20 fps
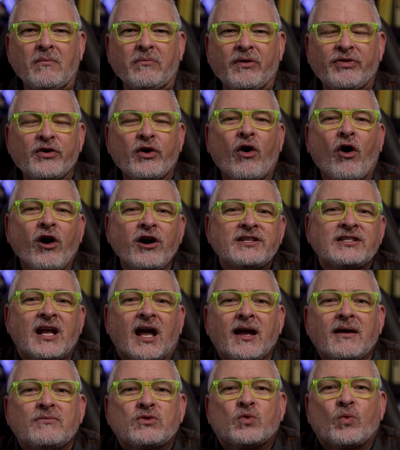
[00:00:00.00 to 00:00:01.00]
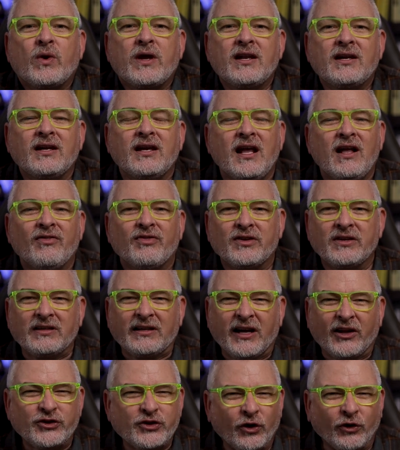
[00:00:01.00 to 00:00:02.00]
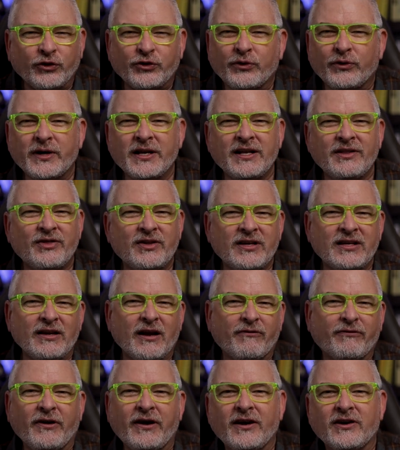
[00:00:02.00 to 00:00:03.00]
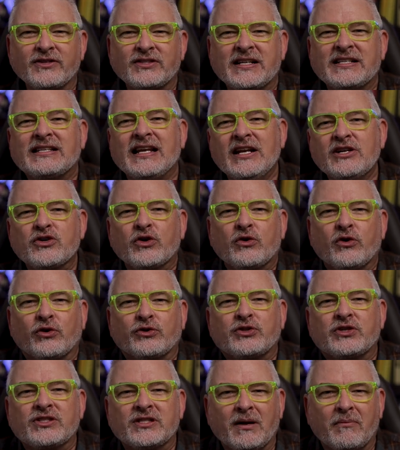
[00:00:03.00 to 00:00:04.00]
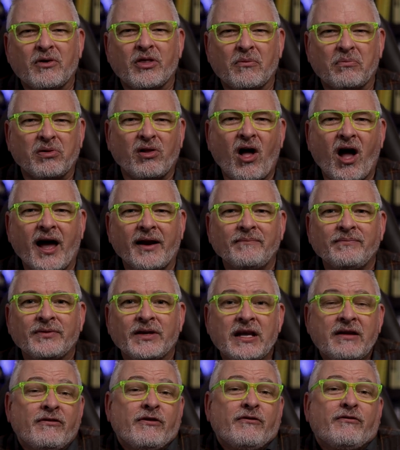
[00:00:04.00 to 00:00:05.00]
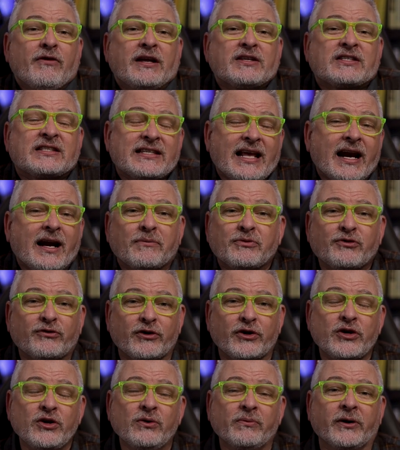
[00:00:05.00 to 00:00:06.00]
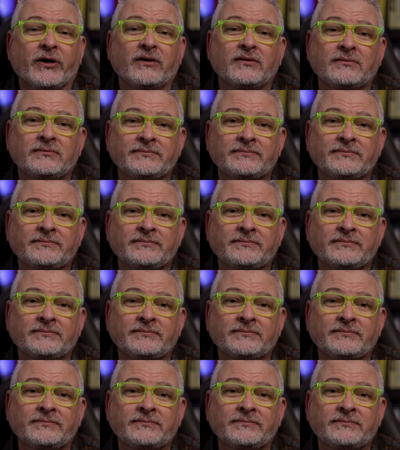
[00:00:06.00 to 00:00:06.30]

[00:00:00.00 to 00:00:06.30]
but there are times when the adultery, the affairs, it's integral to some of the plot, even as setups for humor.